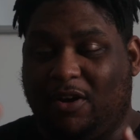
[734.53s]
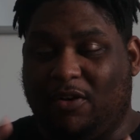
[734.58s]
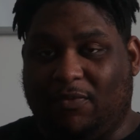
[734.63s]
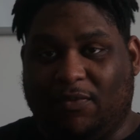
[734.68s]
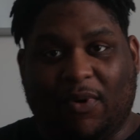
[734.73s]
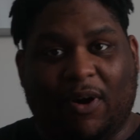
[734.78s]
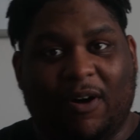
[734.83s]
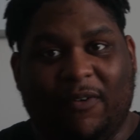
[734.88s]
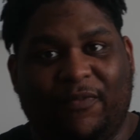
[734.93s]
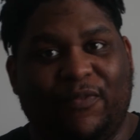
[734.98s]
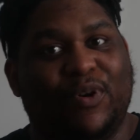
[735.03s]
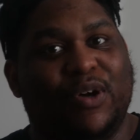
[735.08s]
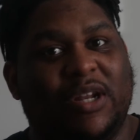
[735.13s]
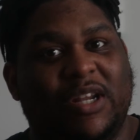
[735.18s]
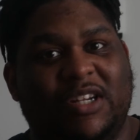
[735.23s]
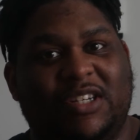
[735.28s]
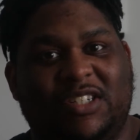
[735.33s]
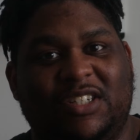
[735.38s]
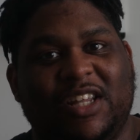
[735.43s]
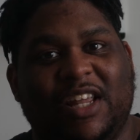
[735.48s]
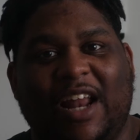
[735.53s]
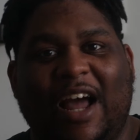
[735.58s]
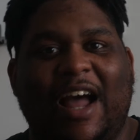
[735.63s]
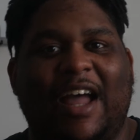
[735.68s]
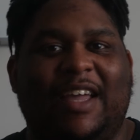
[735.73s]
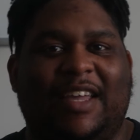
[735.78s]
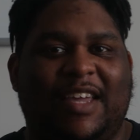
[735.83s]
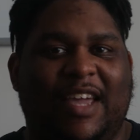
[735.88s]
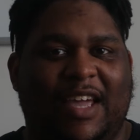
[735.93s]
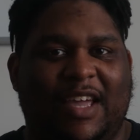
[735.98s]
raw footage that
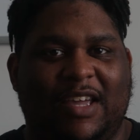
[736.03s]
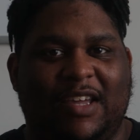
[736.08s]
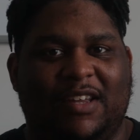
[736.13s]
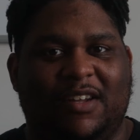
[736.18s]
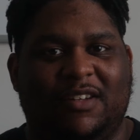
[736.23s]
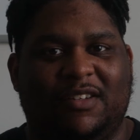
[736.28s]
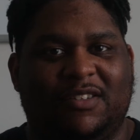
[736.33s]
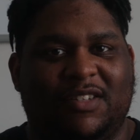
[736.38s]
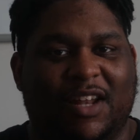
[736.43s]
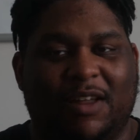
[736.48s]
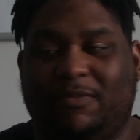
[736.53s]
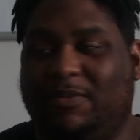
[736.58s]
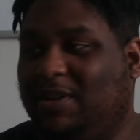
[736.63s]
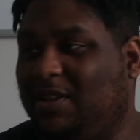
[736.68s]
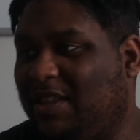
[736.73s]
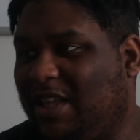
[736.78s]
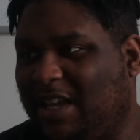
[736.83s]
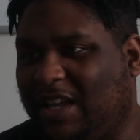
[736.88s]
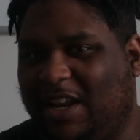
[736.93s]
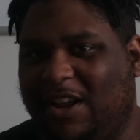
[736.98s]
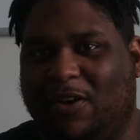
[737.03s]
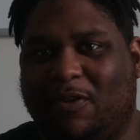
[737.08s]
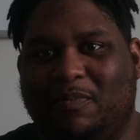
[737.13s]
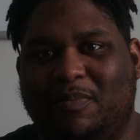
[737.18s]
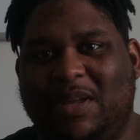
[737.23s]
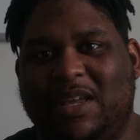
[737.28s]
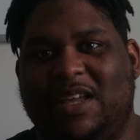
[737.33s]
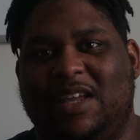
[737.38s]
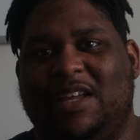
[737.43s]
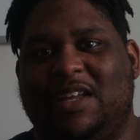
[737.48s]
I can, so that they can help
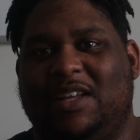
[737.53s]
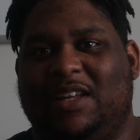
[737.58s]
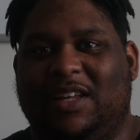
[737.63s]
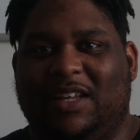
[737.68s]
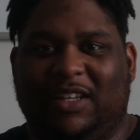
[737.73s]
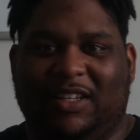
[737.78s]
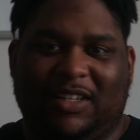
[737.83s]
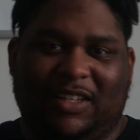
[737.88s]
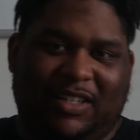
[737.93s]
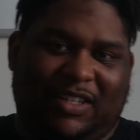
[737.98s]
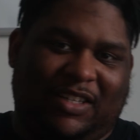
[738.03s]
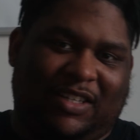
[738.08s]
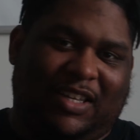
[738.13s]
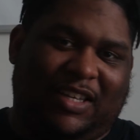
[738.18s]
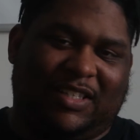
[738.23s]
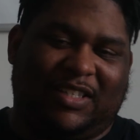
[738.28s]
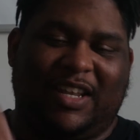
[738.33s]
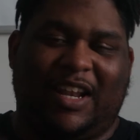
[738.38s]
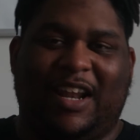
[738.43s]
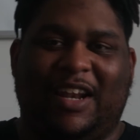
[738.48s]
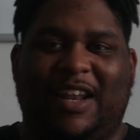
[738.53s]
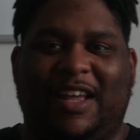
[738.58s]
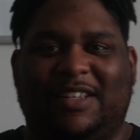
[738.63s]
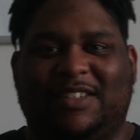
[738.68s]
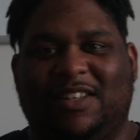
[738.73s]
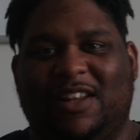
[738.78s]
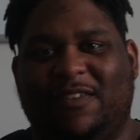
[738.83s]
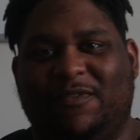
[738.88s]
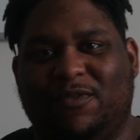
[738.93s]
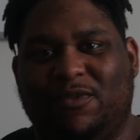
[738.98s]
me get to that
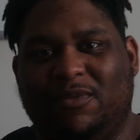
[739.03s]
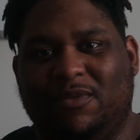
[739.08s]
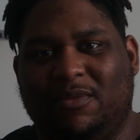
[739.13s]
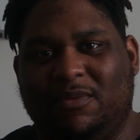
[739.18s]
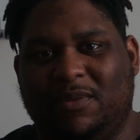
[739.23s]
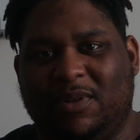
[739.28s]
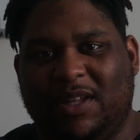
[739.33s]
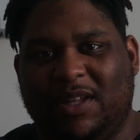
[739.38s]
next level.